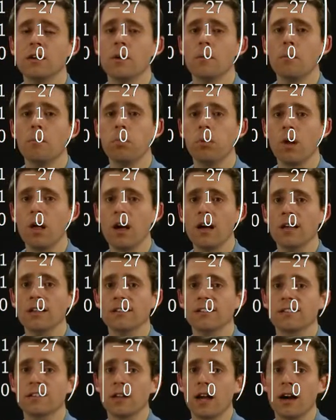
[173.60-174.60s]

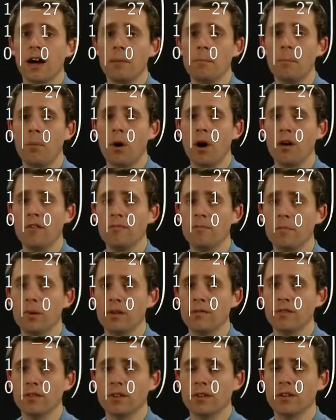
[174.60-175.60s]
plus above
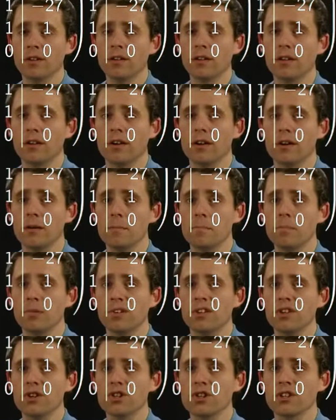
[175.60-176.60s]
pivot uh,
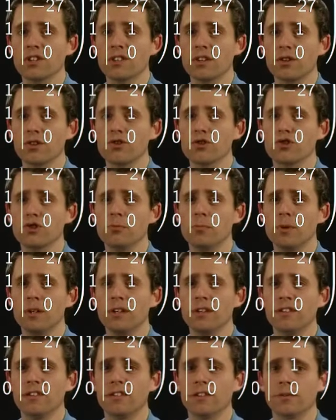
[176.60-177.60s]
positions there should
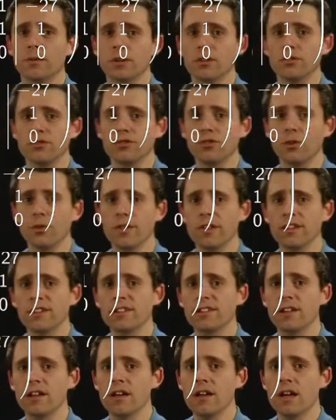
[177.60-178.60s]
be zeros. So
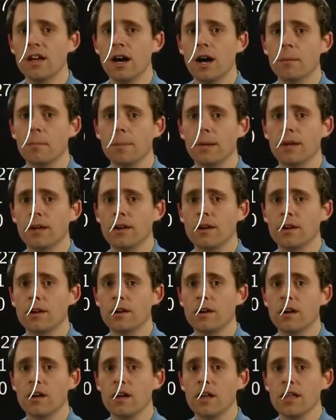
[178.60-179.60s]
this up
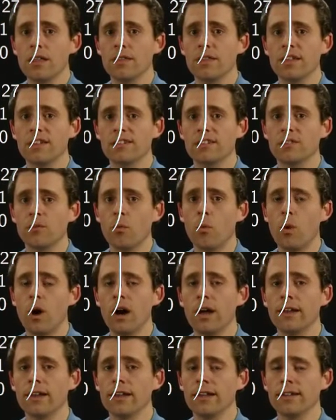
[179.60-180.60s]
here, this
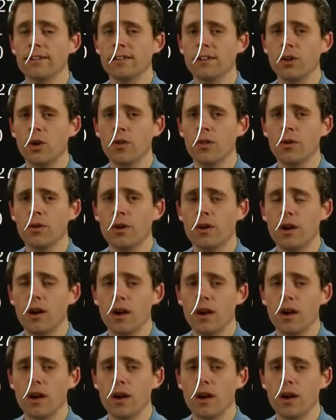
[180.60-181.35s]
one is another